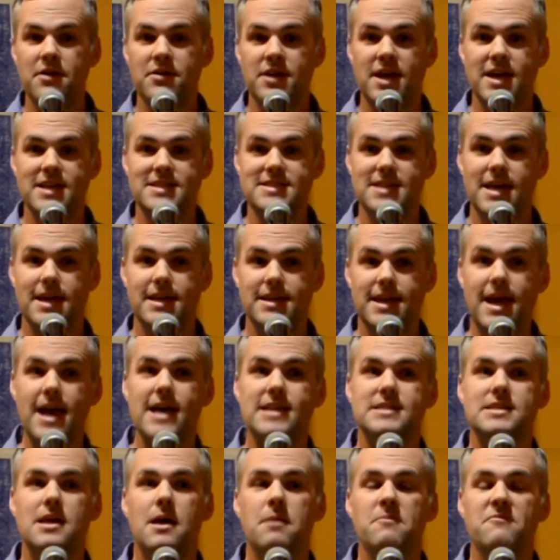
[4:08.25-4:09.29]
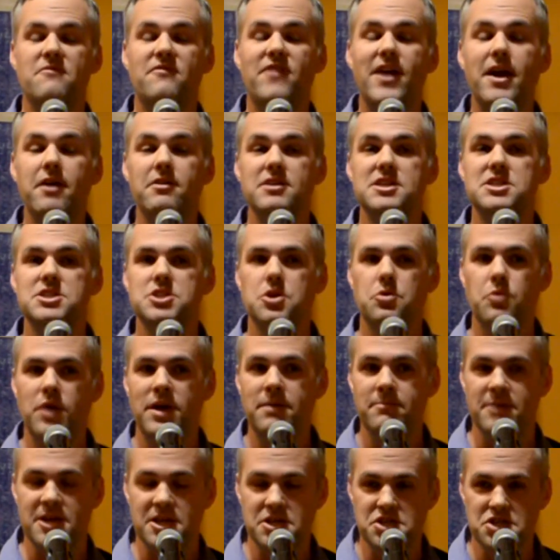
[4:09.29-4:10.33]
And I said, Yes, I'm very
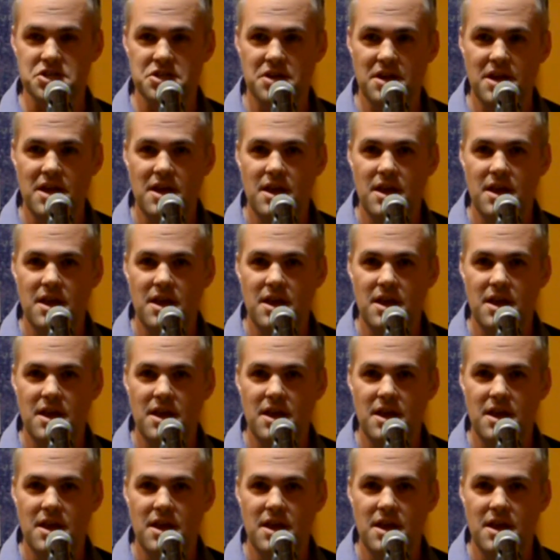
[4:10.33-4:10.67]
squeamish.